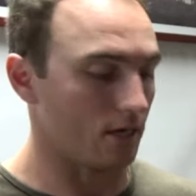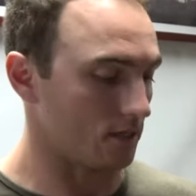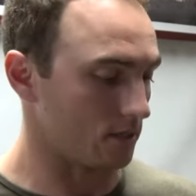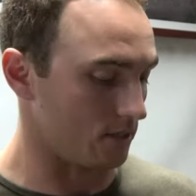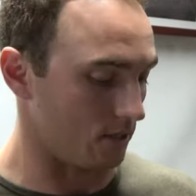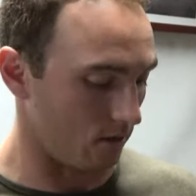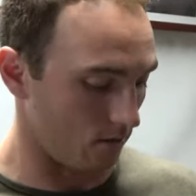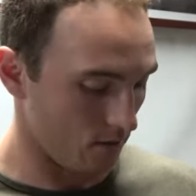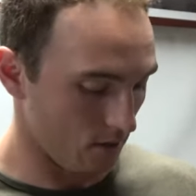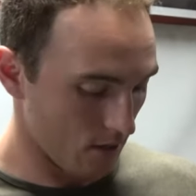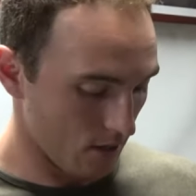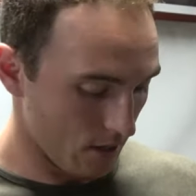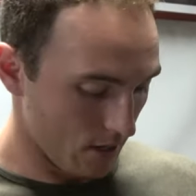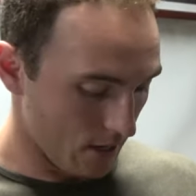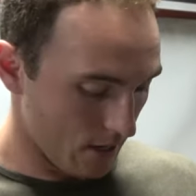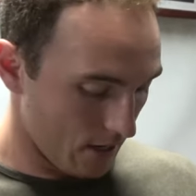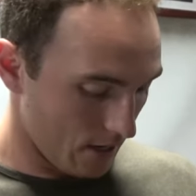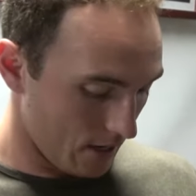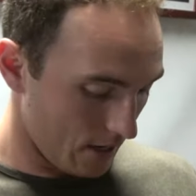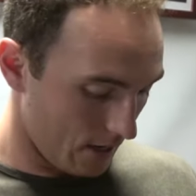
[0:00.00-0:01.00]

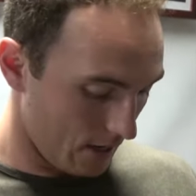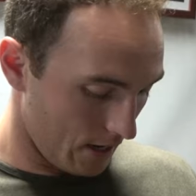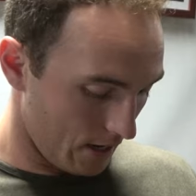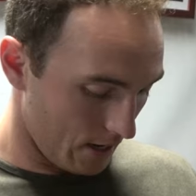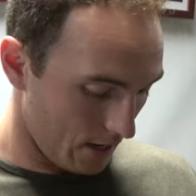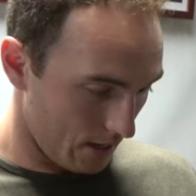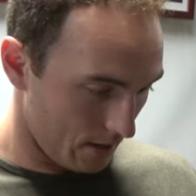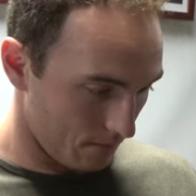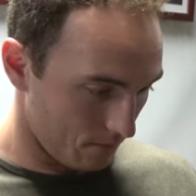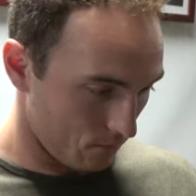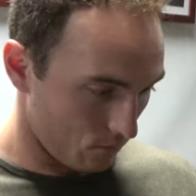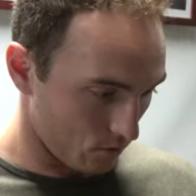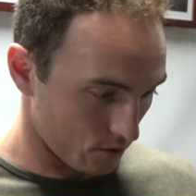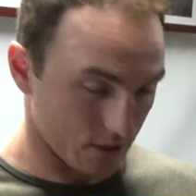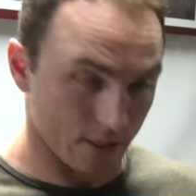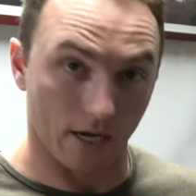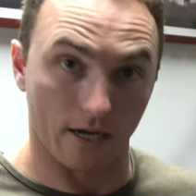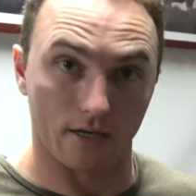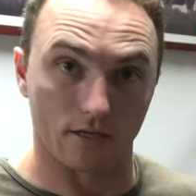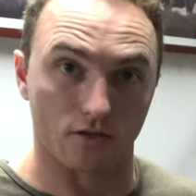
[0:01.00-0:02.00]
So um, we'll
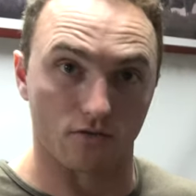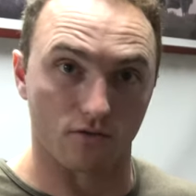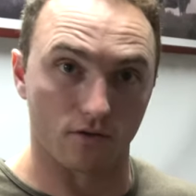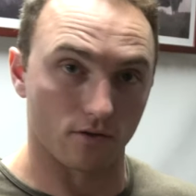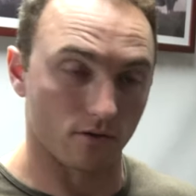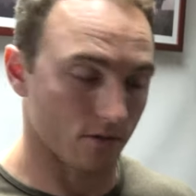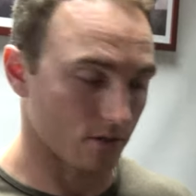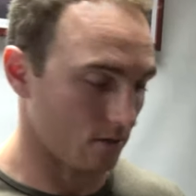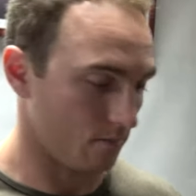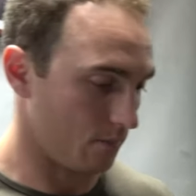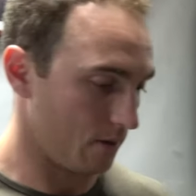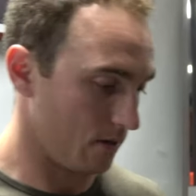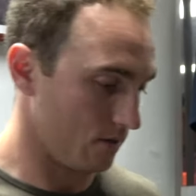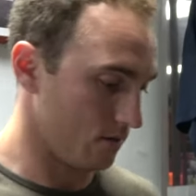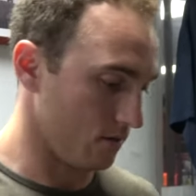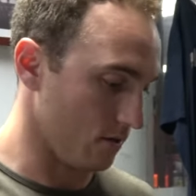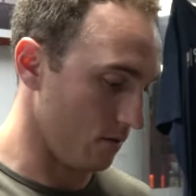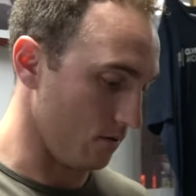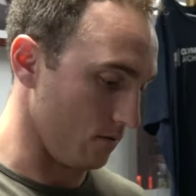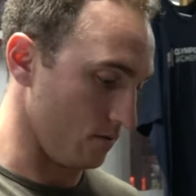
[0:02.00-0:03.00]
see how this feels compared
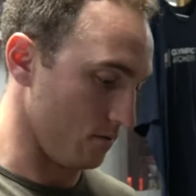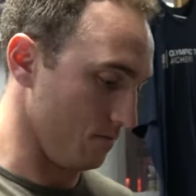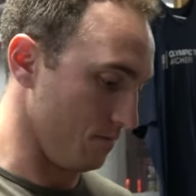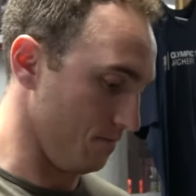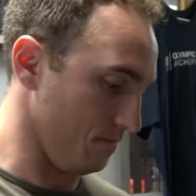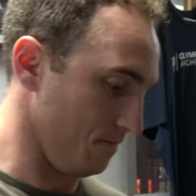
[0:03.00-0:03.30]
to those.